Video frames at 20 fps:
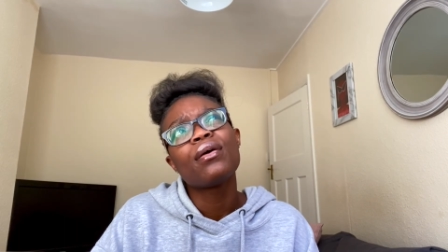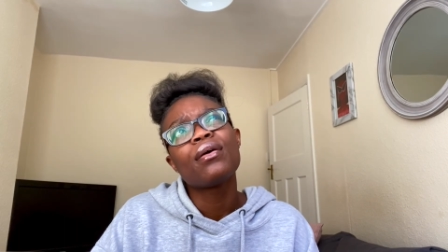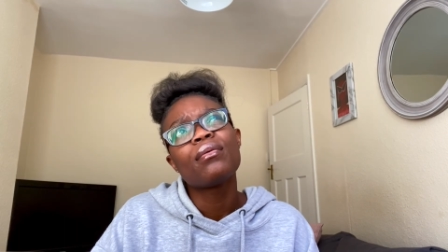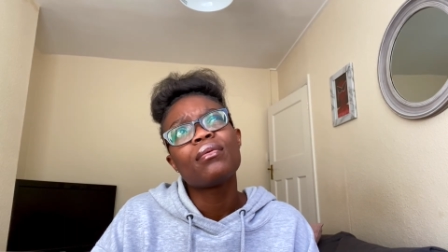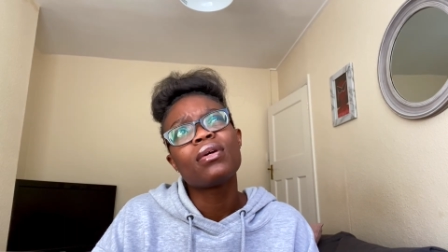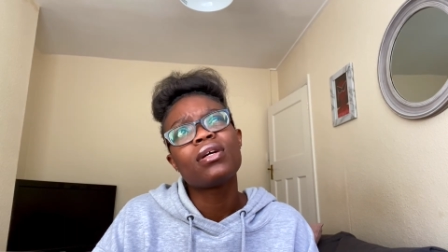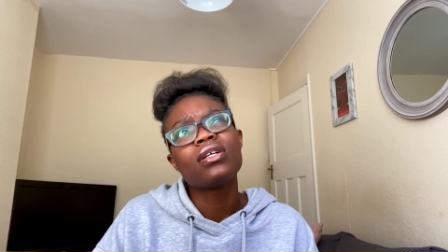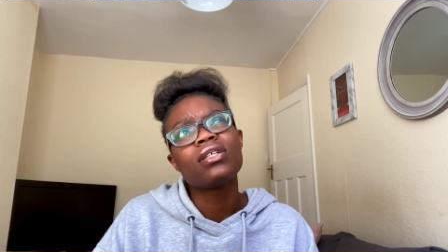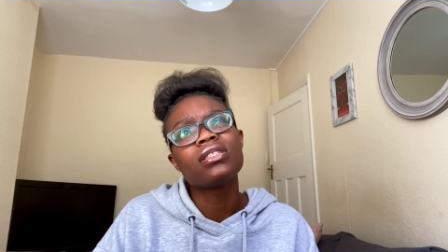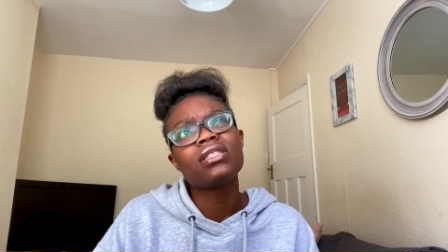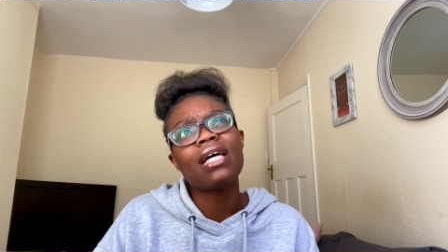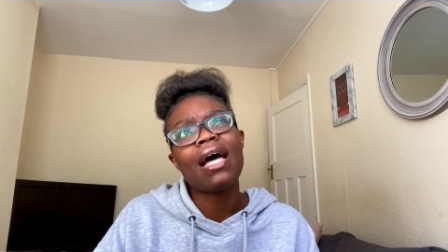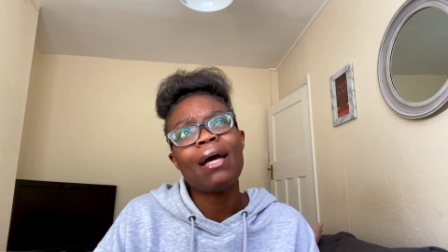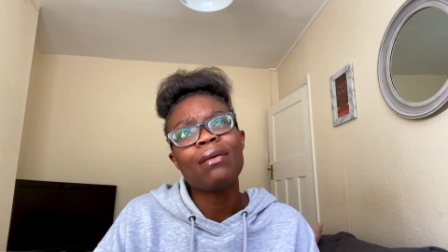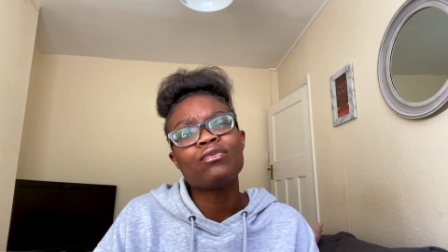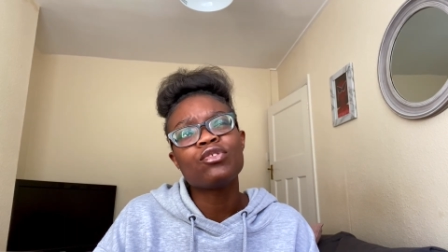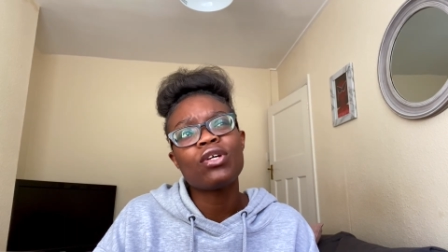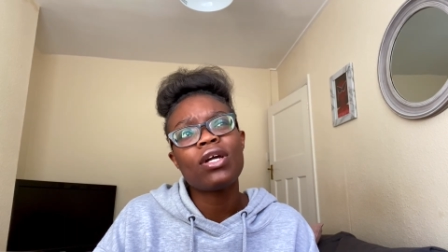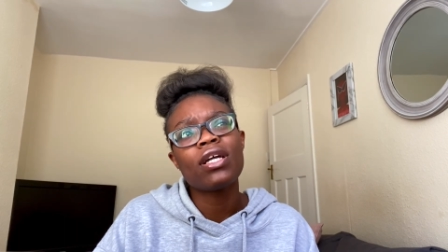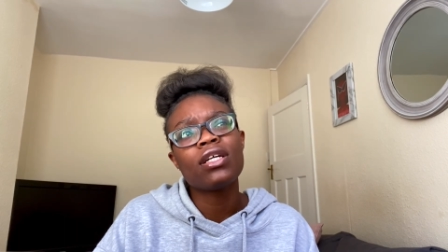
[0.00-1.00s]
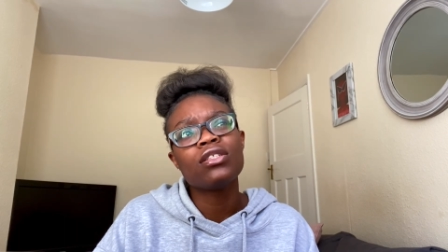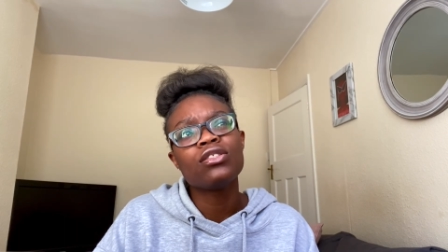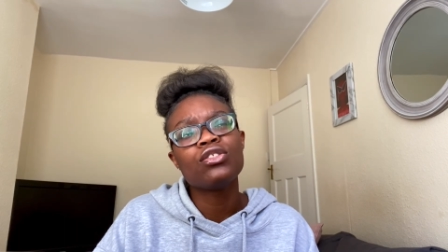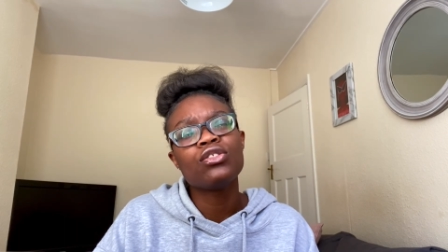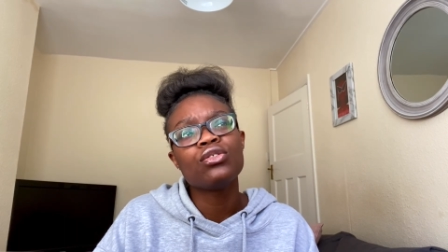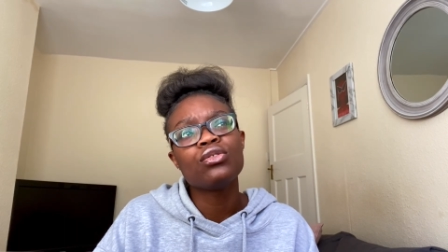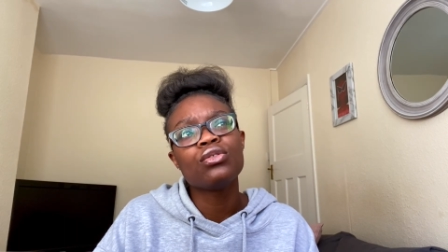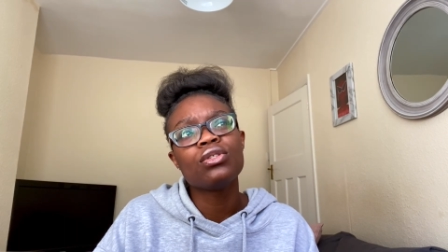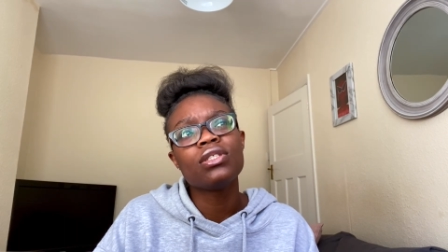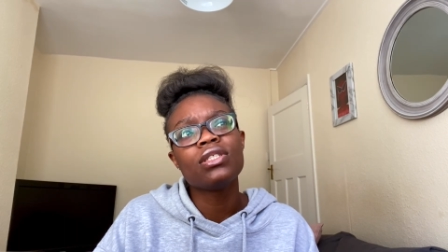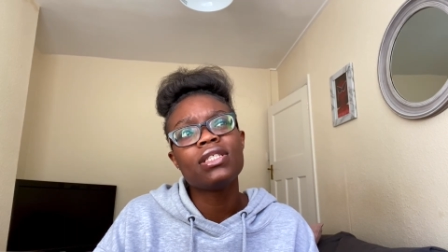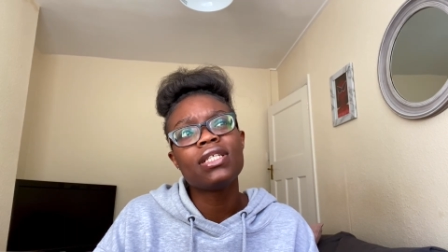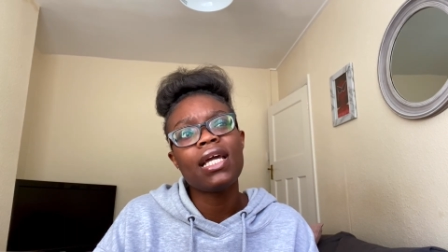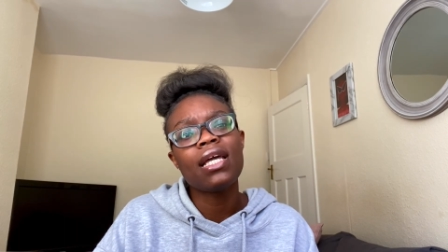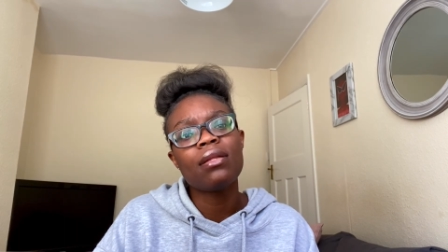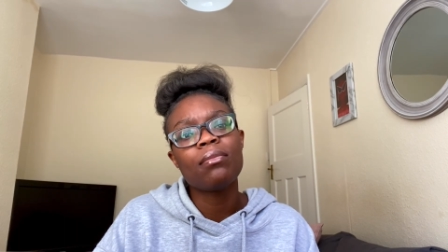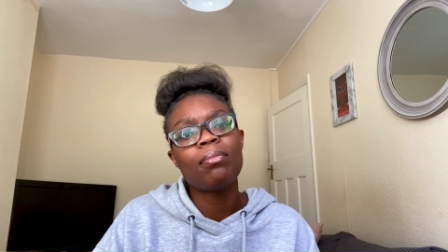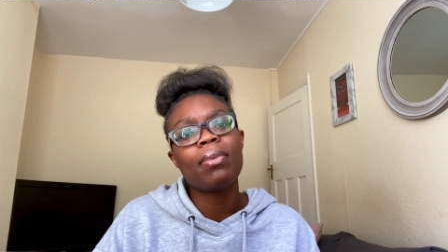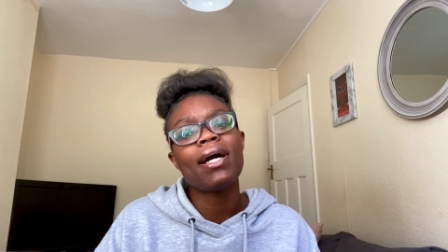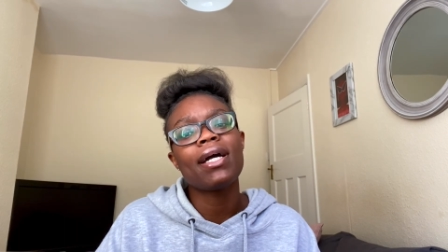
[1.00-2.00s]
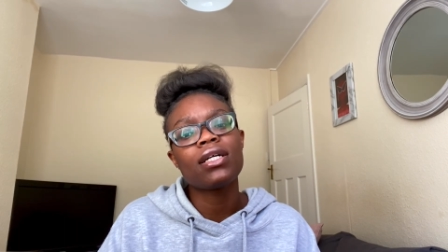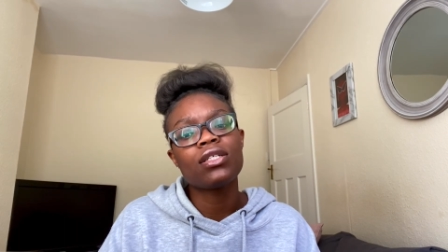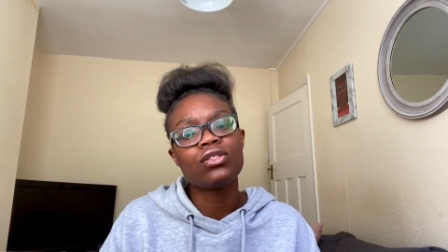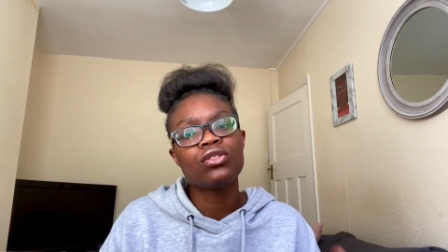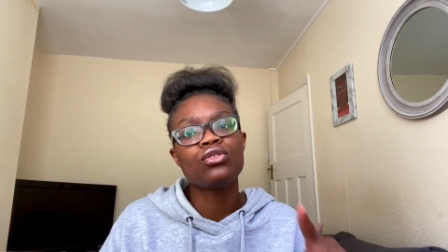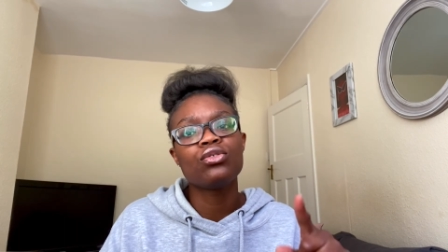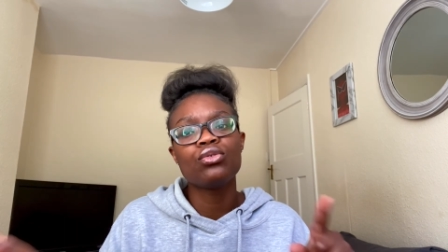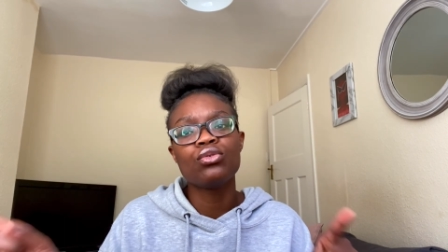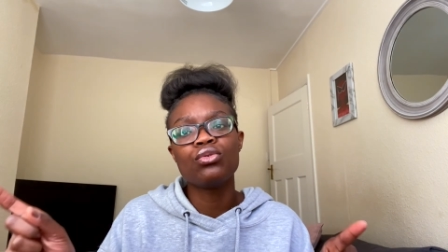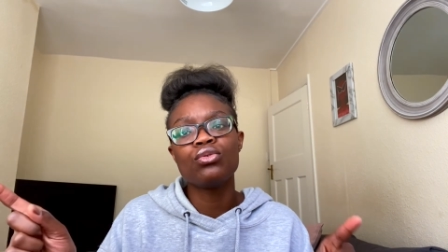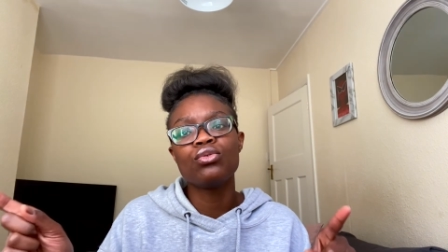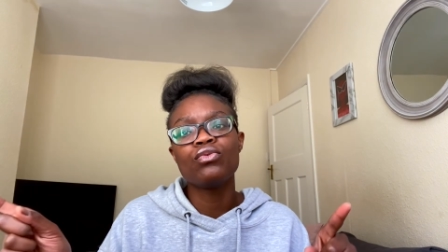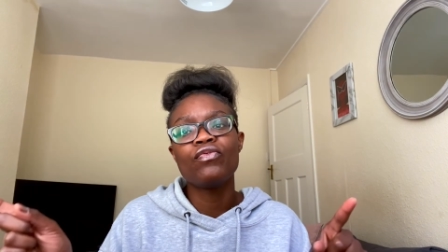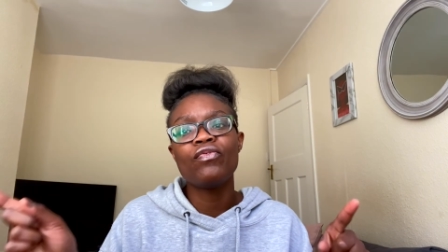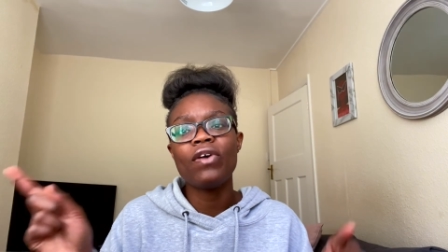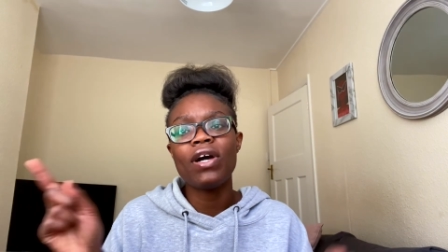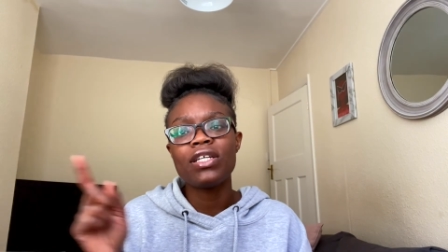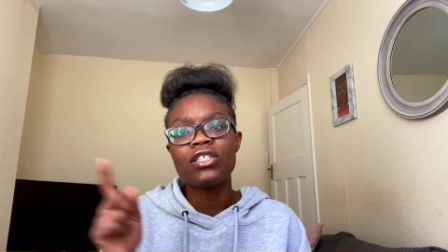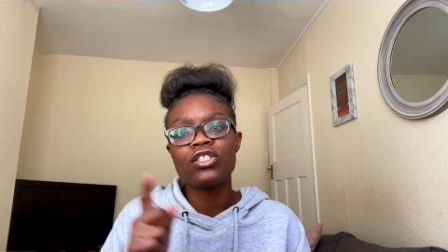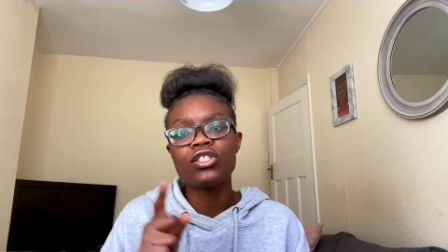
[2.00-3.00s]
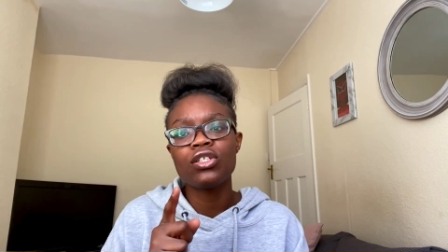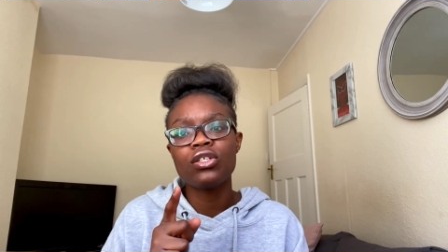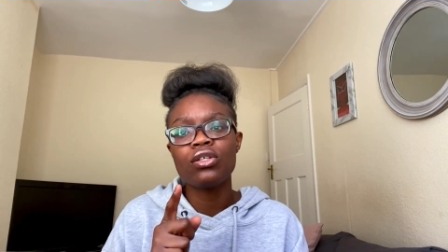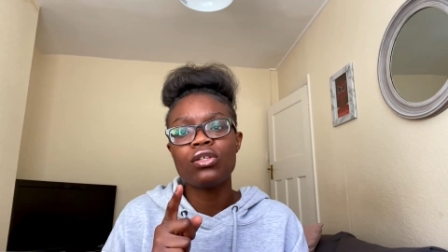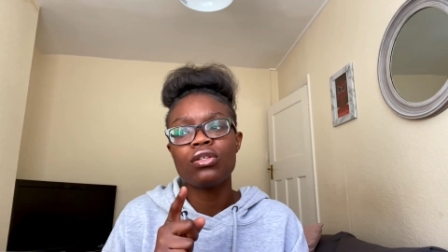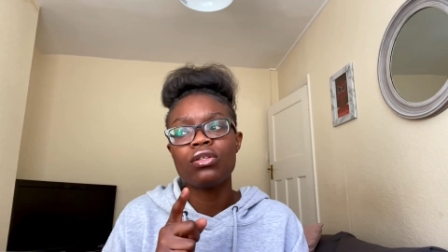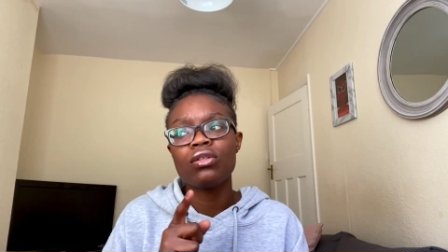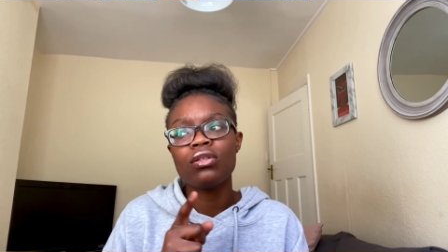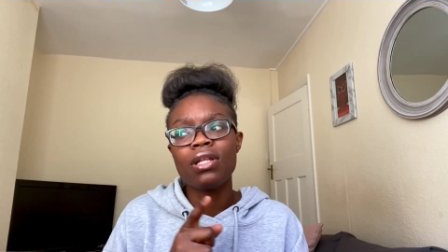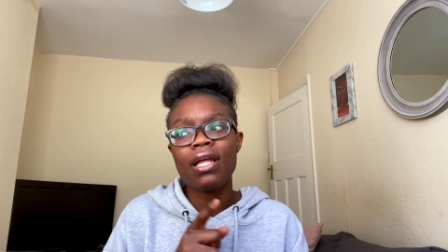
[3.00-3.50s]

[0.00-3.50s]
because I'm trying to get back to fashion,